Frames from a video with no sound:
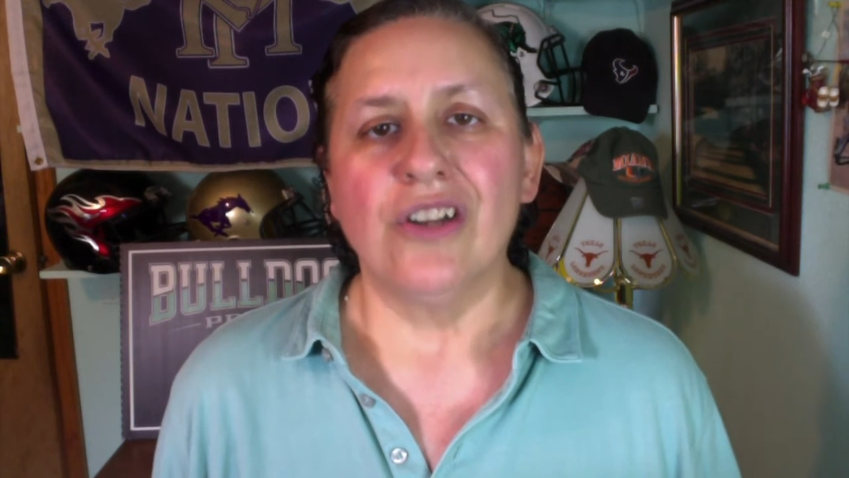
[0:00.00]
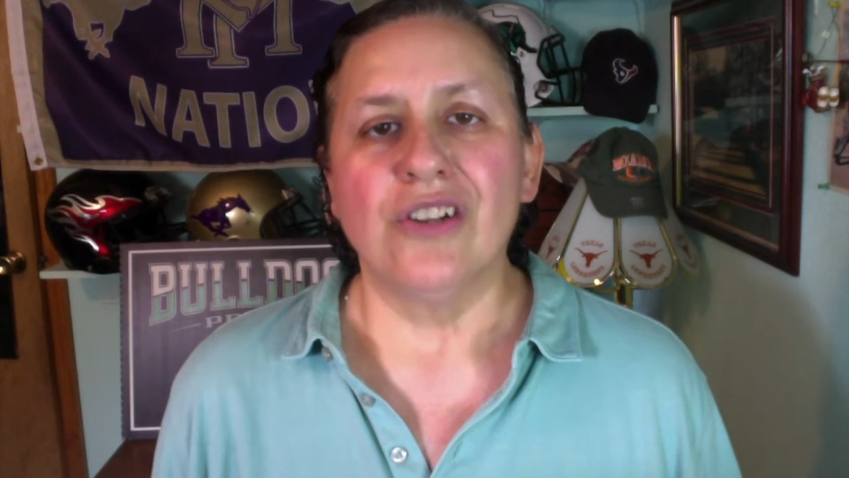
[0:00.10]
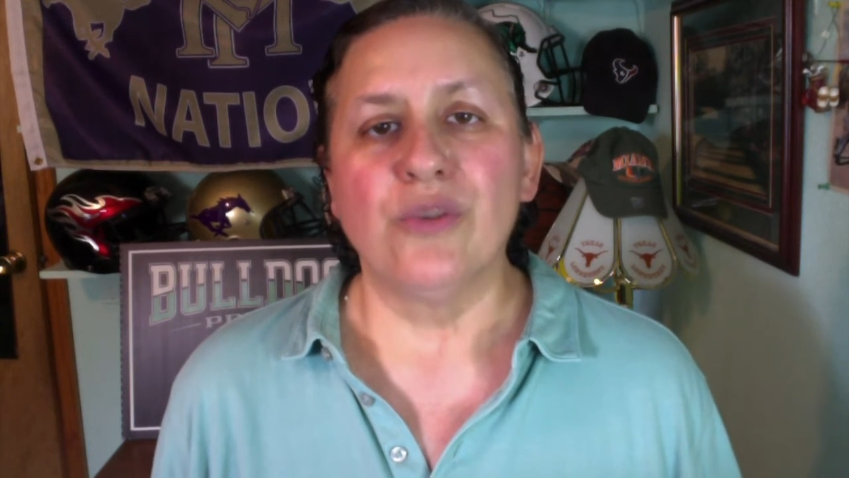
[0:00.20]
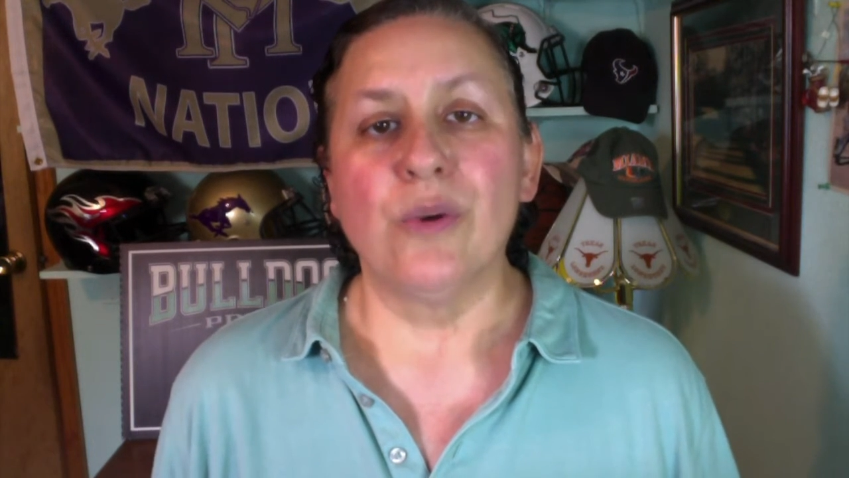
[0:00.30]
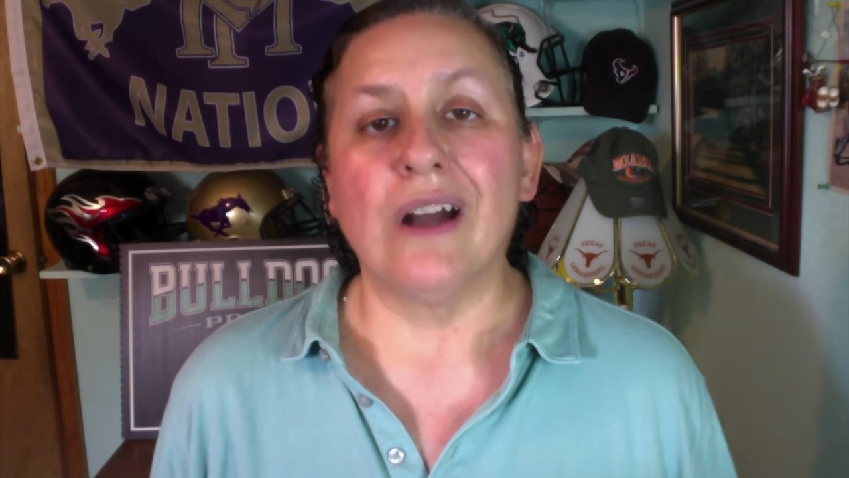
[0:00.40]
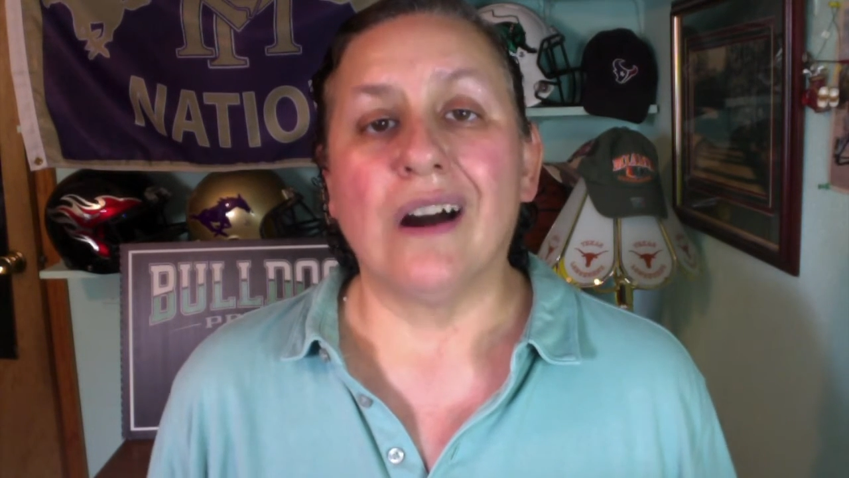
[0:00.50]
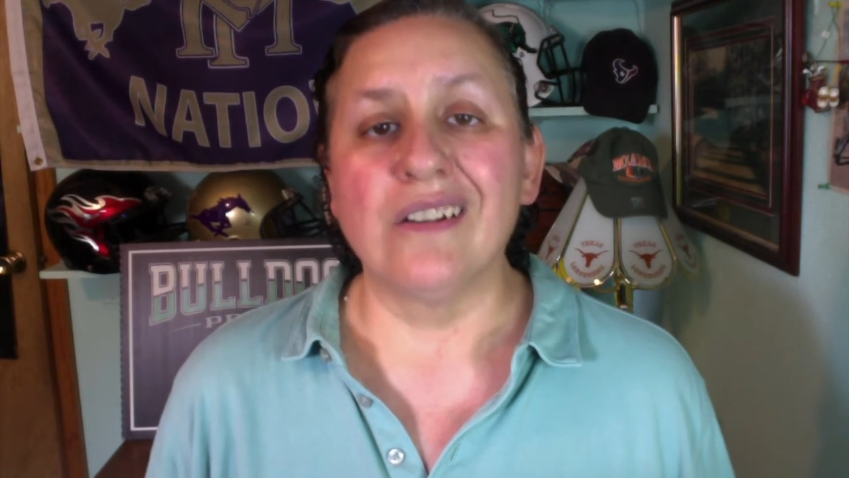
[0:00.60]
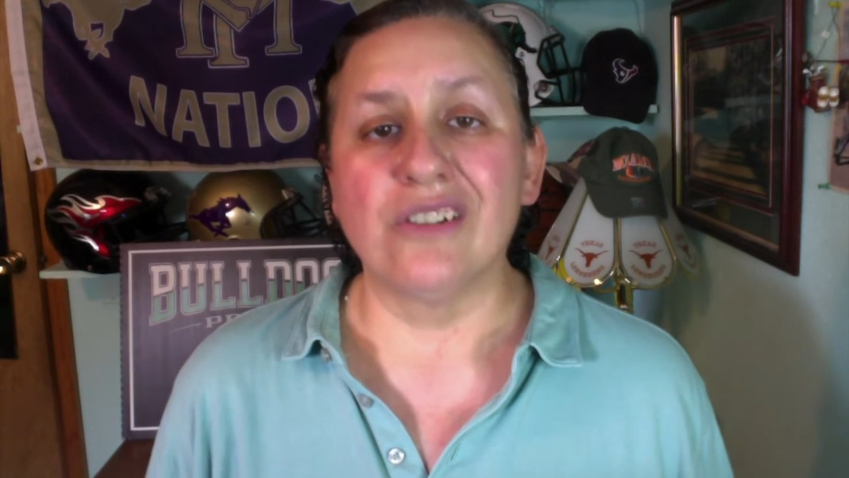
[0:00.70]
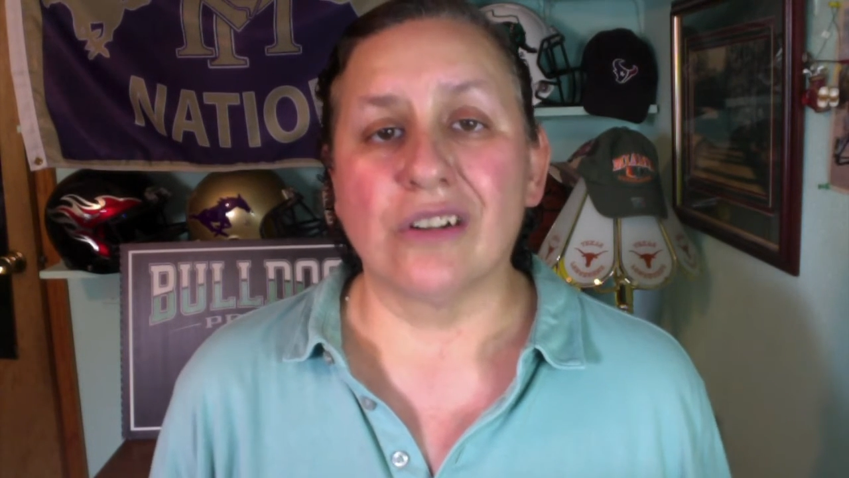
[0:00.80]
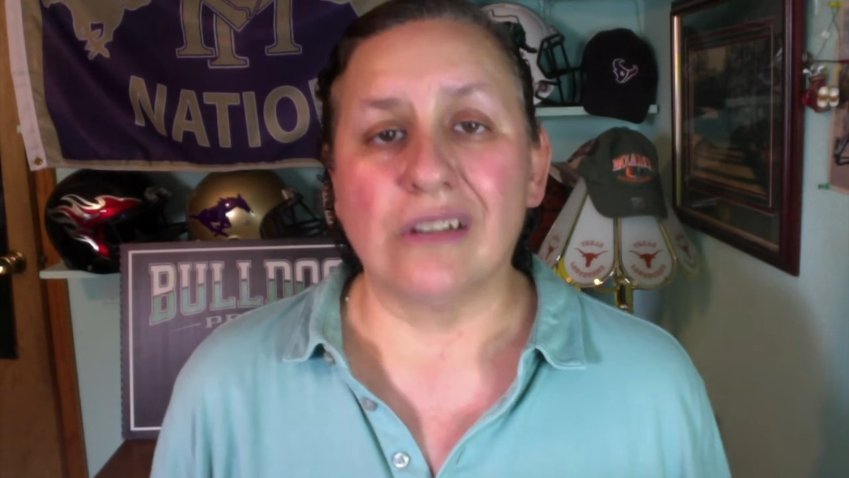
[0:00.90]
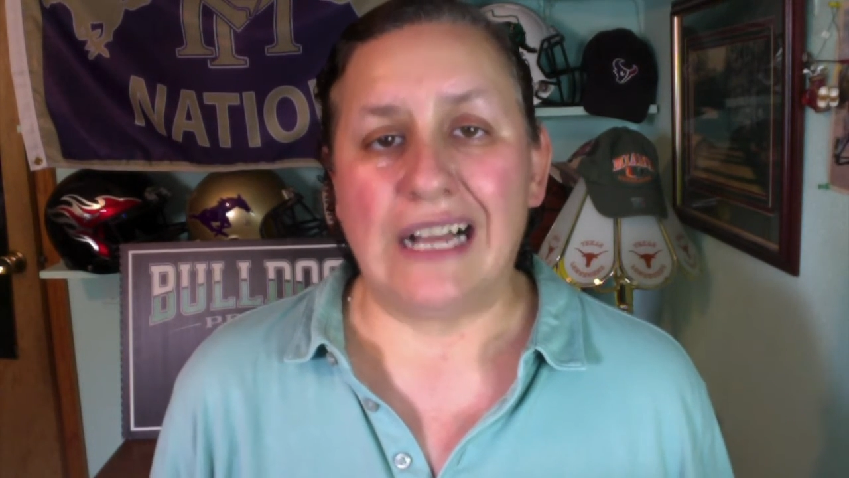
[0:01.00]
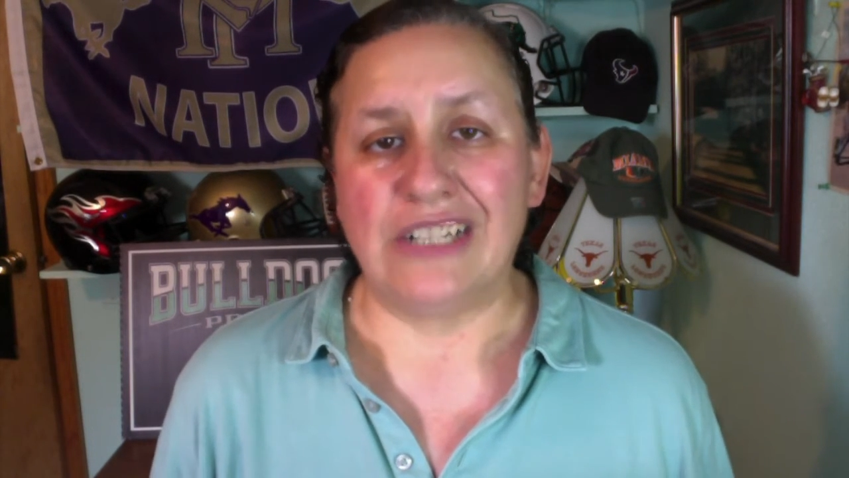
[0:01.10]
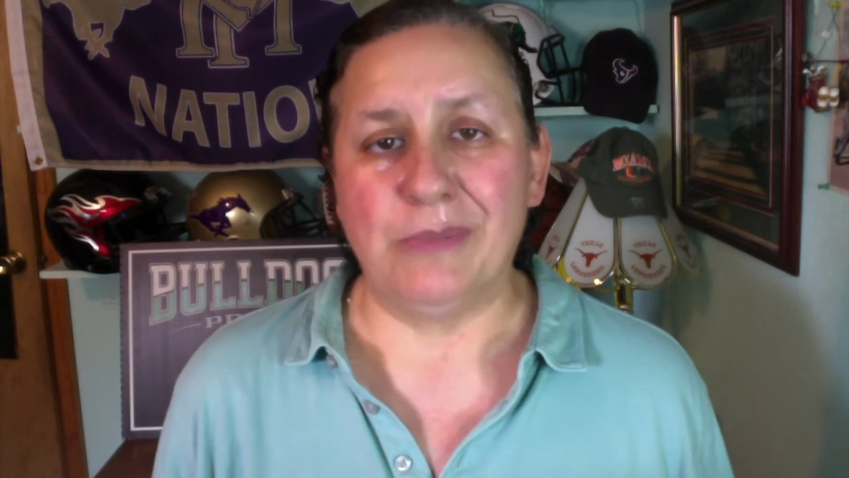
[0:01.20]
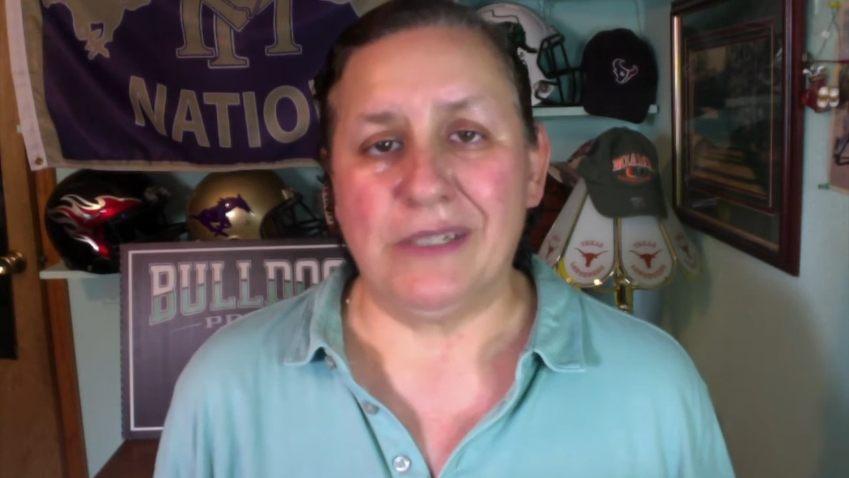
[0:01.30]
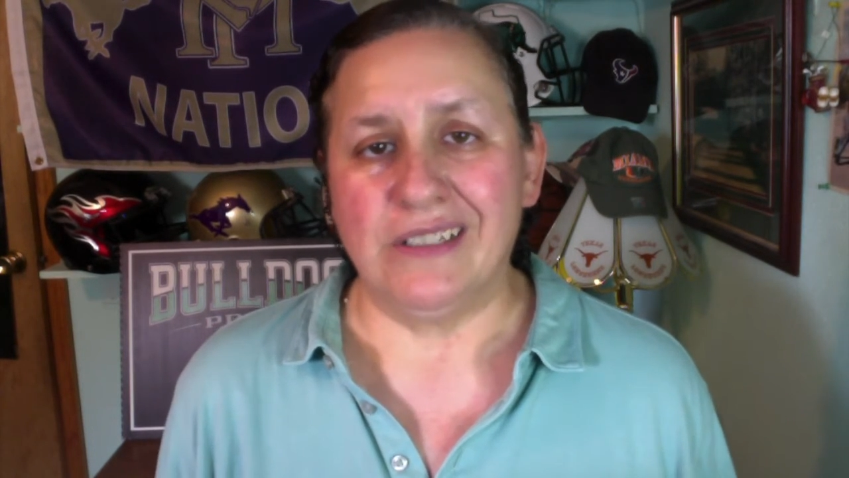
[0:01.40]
to an underclassman,